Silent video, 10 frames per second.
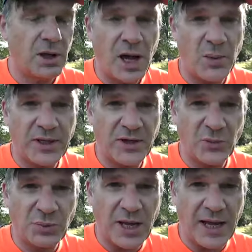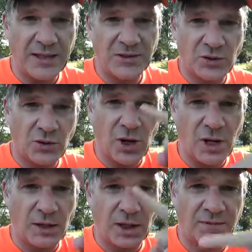how we could apply it to
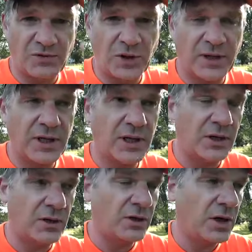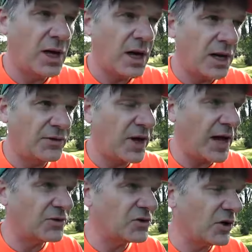our lives right here. And the
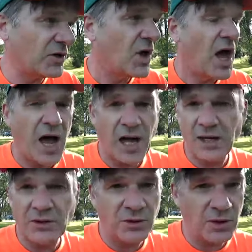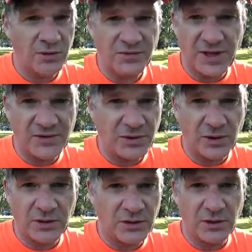answer is, I don't know if that's,
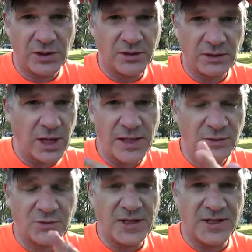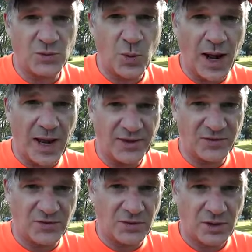I don't think it's
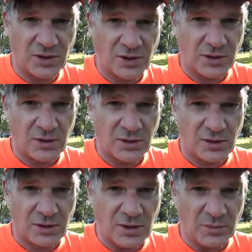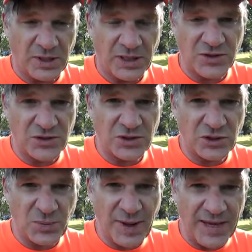wise. Because the
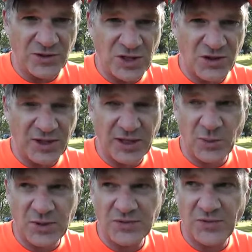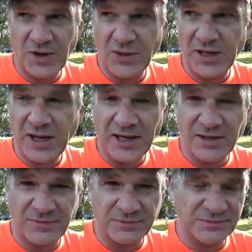Jumanji thing was very kind
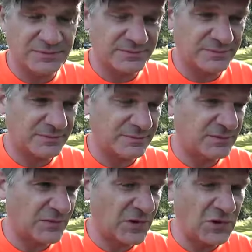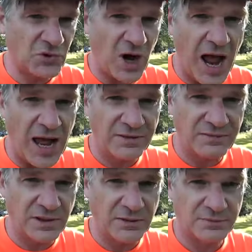of contrived.